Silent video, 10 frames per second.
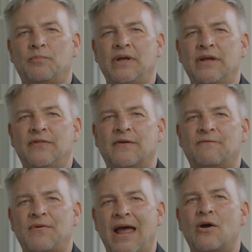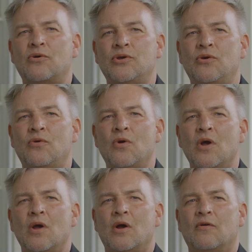be the value
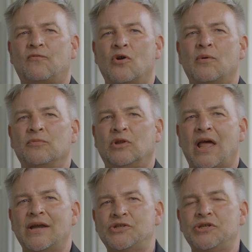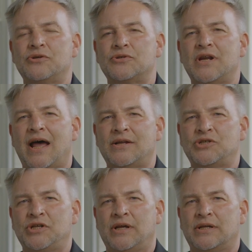from last year's
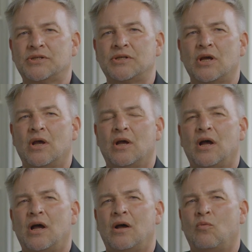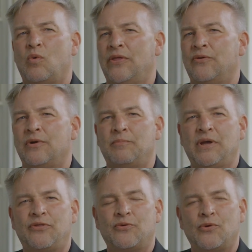digest, whether it
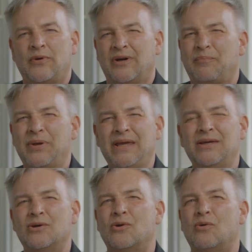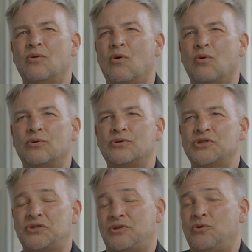be through an appeal or
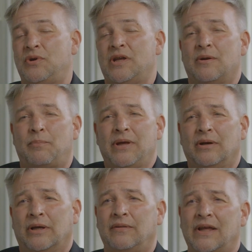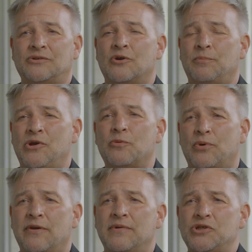just you didn't appeal it. That's going to be your
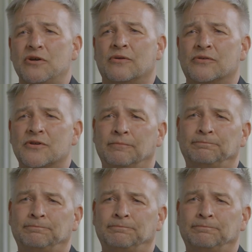previous year's.